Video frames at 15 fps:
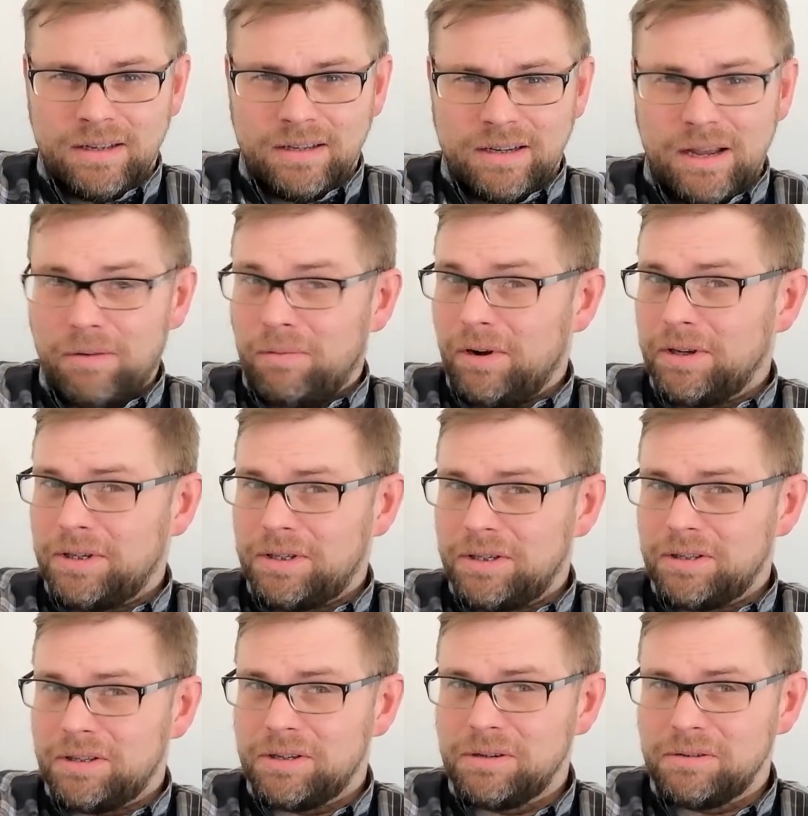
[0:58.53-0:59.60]
Now, why
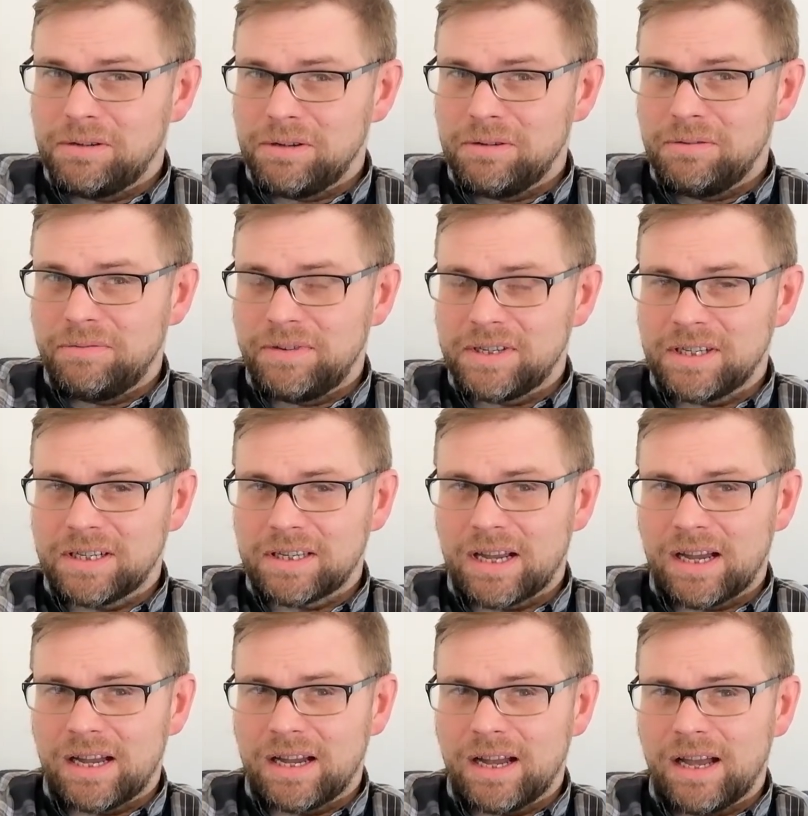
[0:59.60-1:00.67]
should you do physics
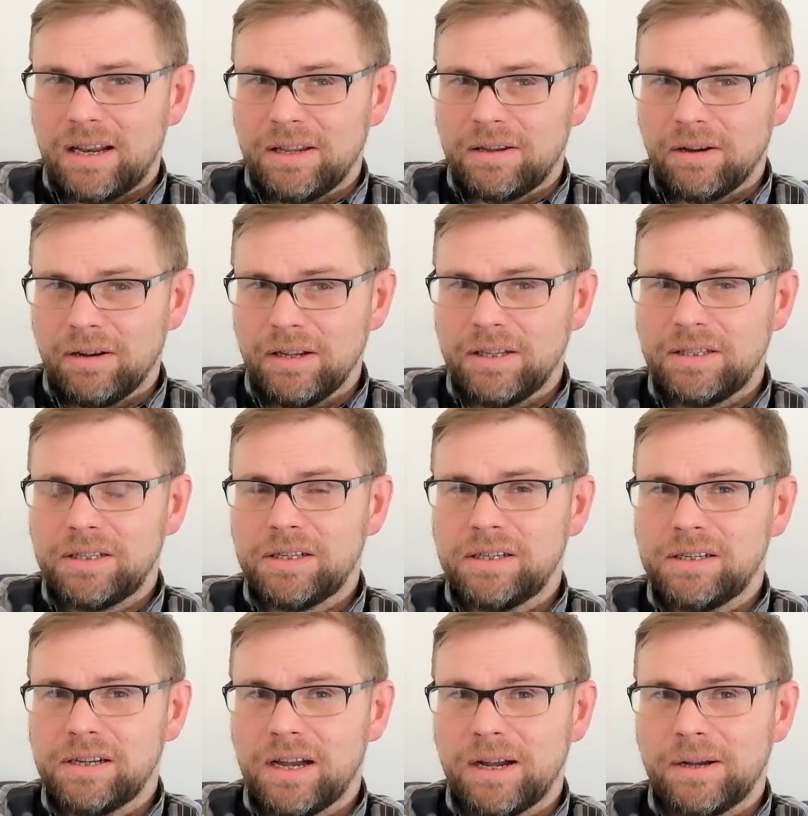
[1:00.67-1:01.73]
at Henley
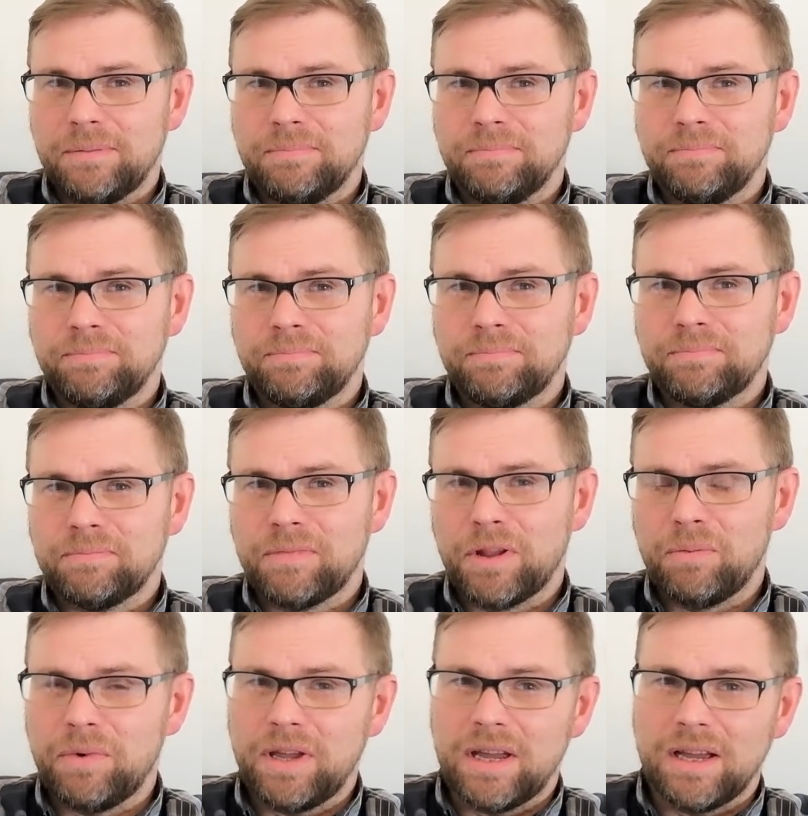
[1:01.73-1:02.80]
College?
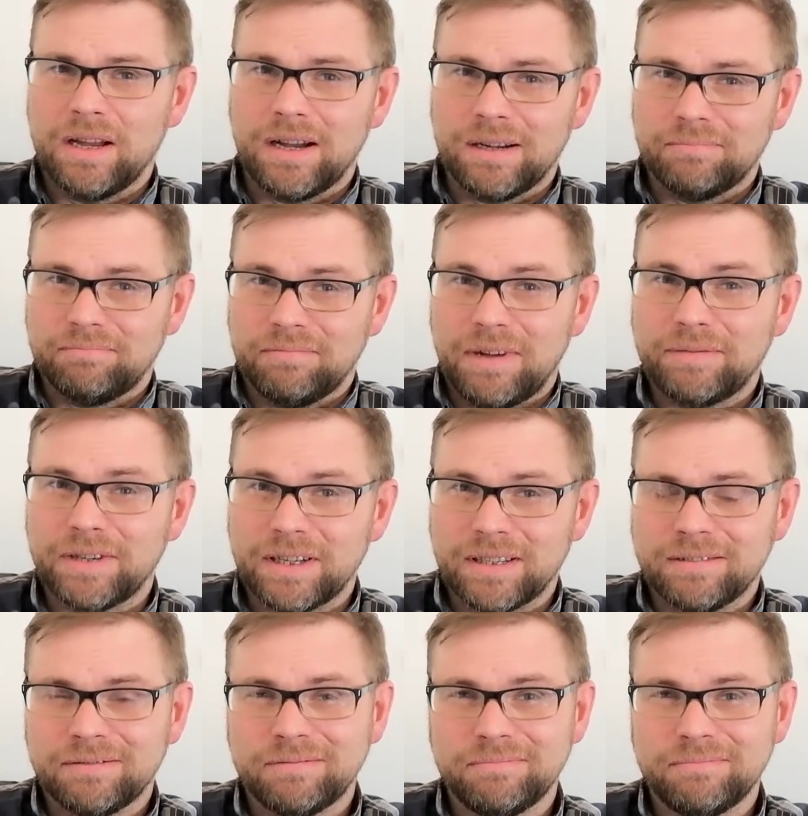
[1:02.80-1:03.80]
We have a